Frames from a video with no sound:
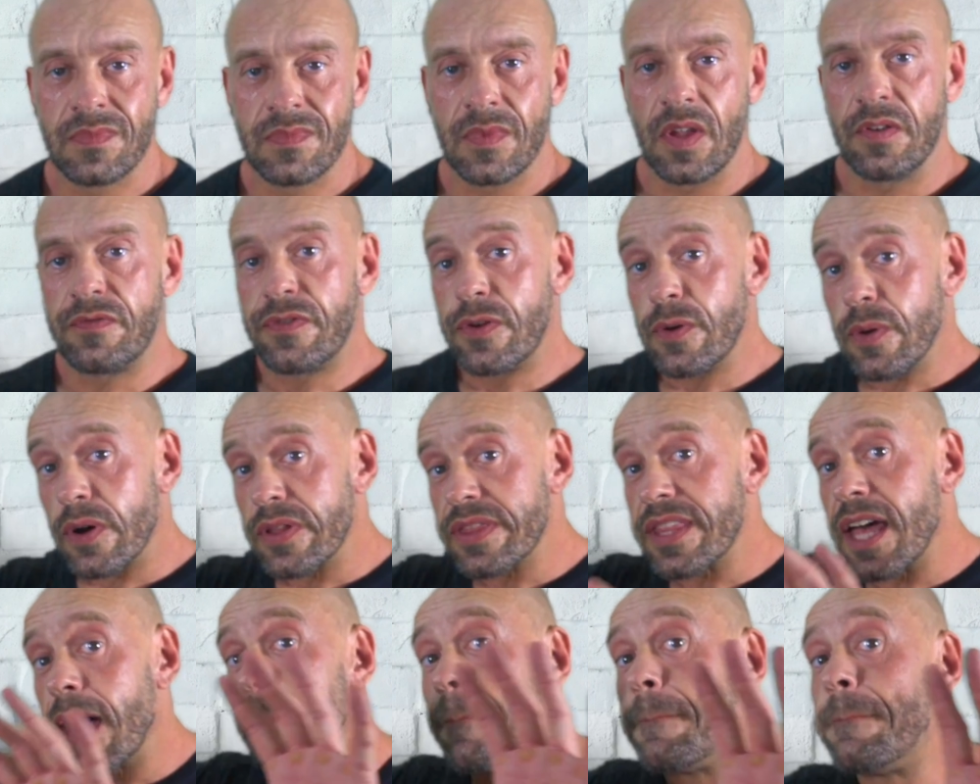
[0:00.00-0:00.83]
If you want
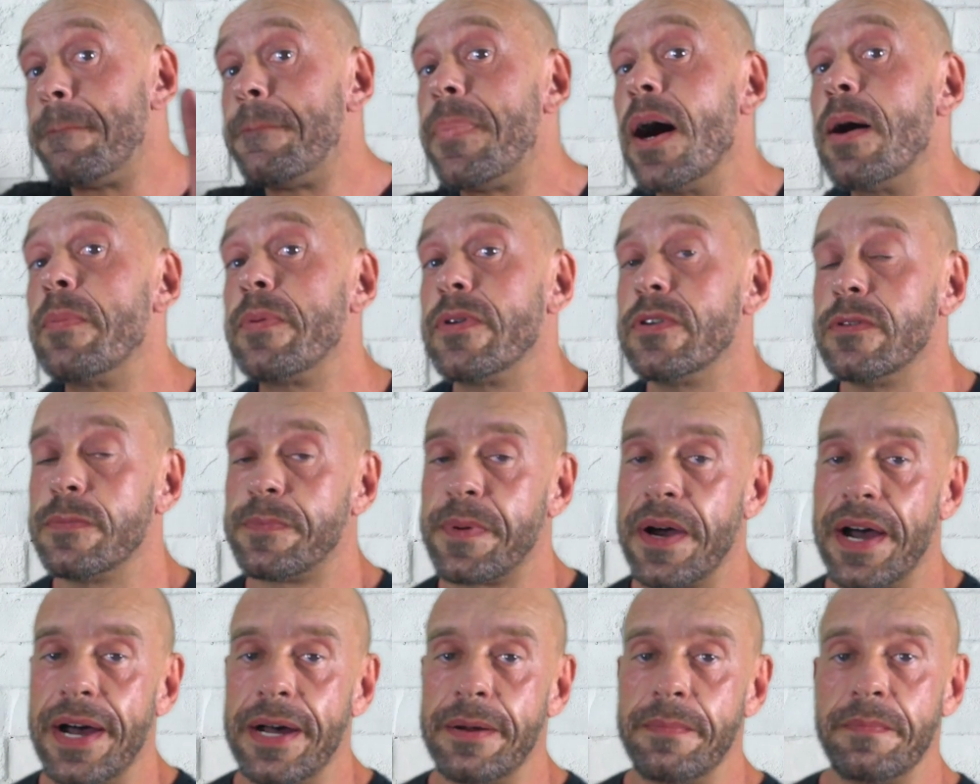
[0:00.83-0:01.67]
that bubble
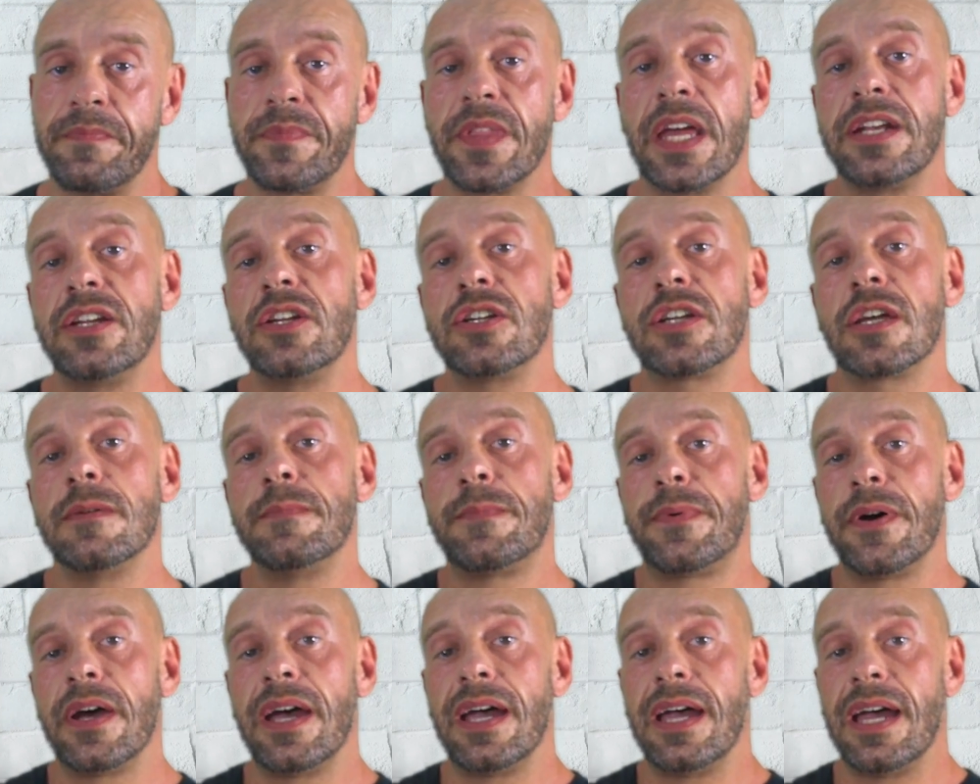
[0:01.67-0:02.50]
butt, then you can
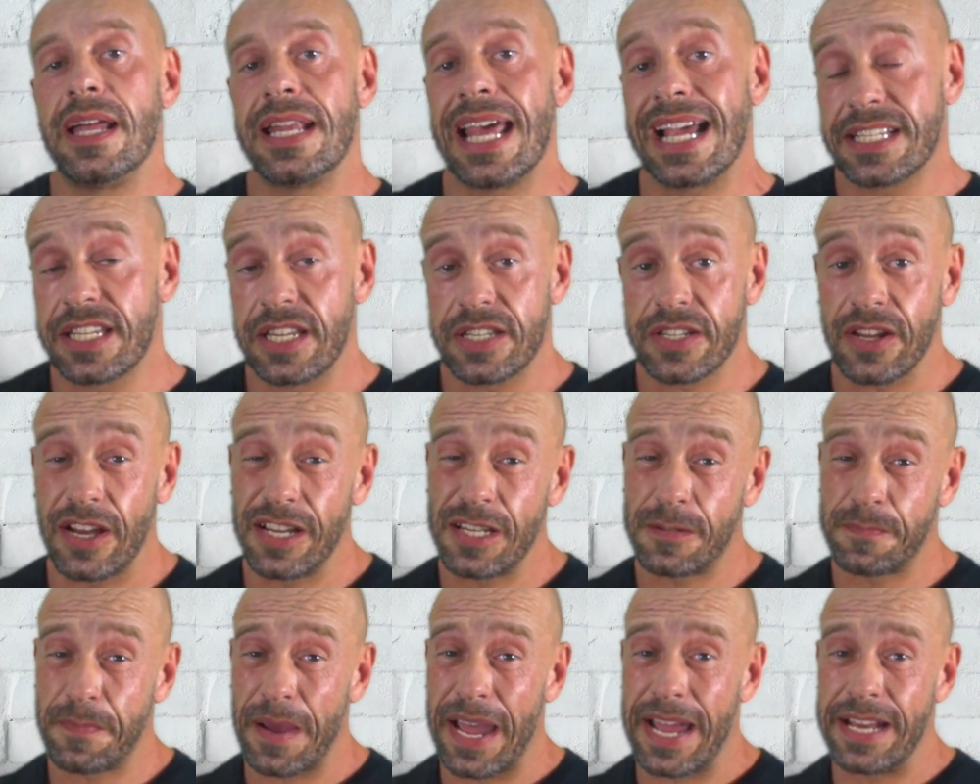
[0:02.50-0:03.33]
put an
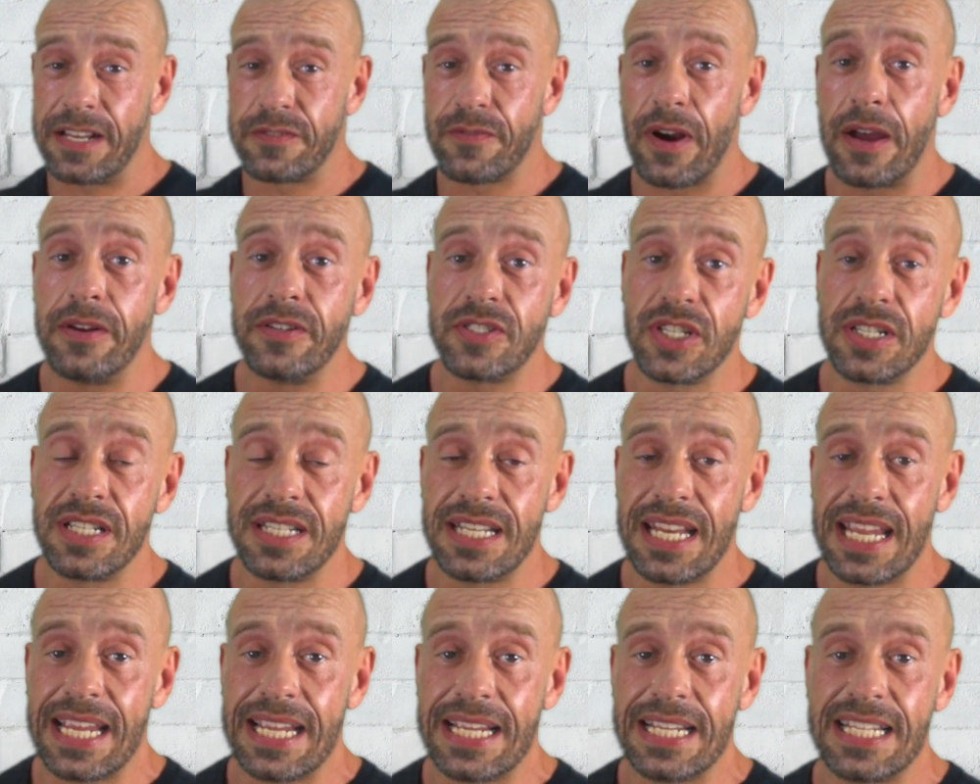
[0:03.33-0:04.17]
exercise band around your
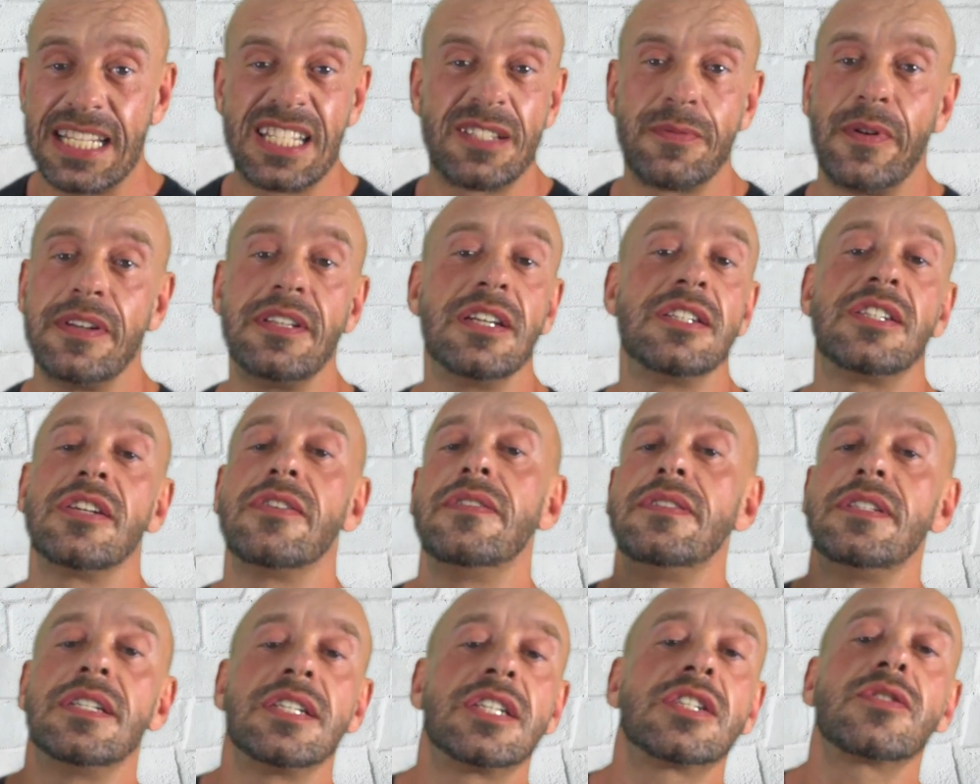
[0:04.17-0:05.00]
knees when you're
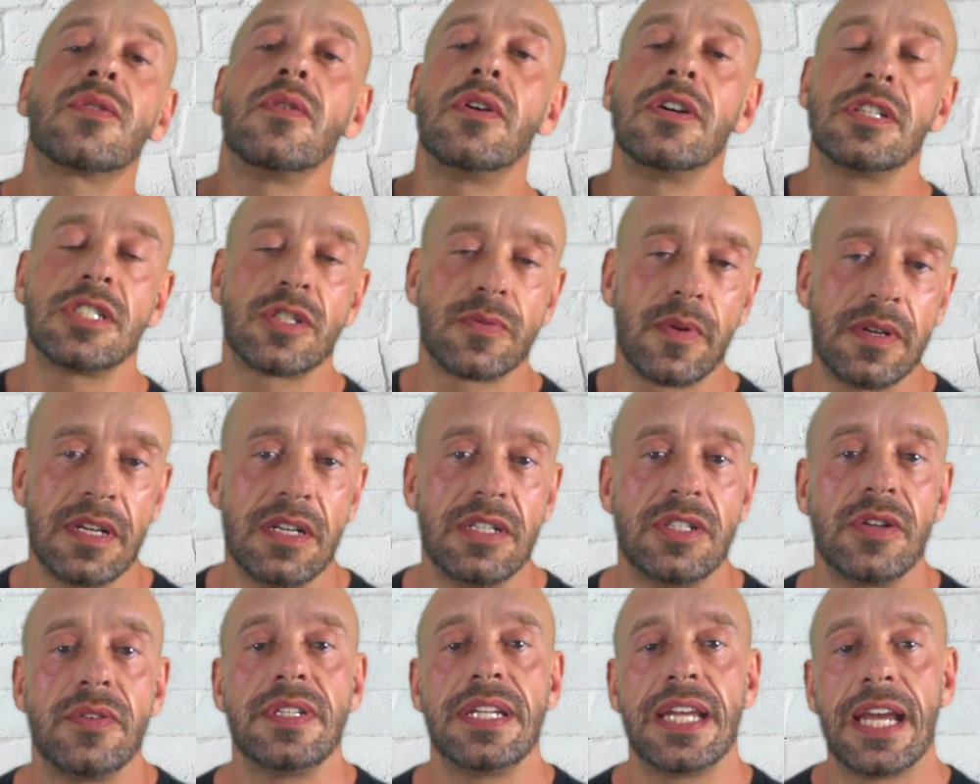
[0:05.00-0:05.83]
doing your squats, when you're
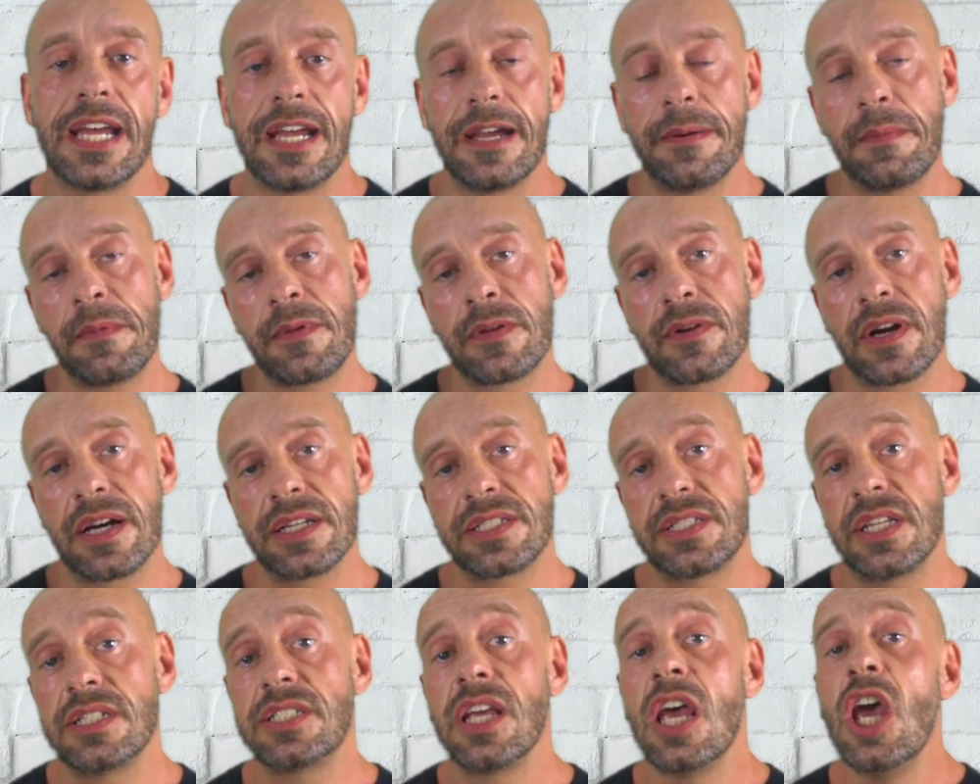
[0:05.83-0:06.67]
doing your hip
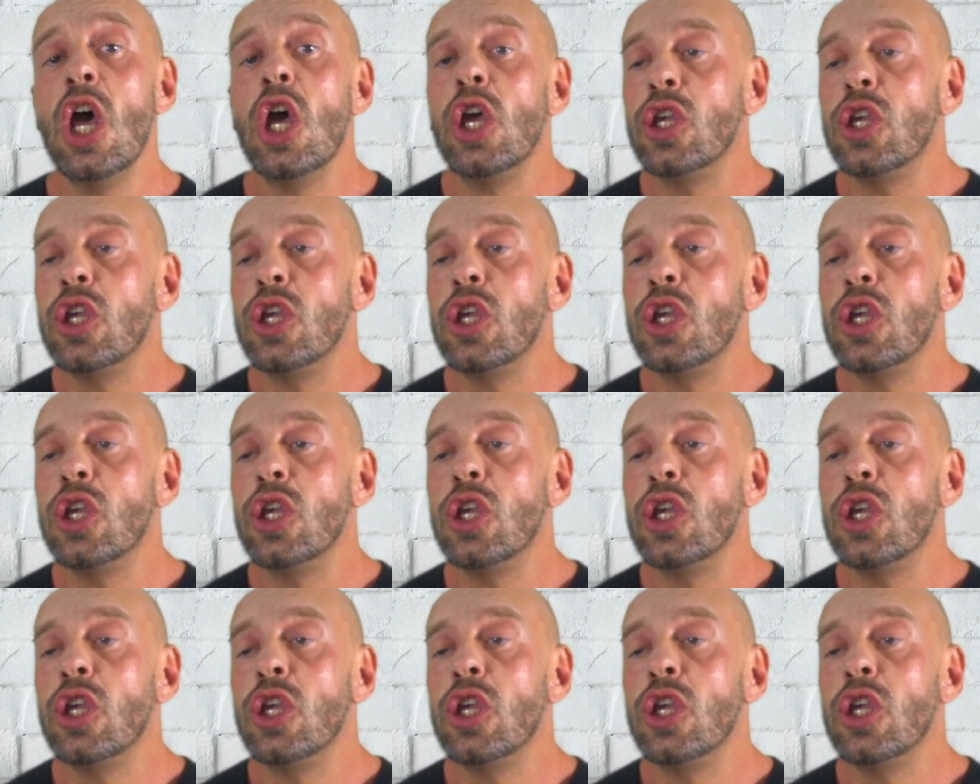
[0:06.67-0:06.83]
thrusters.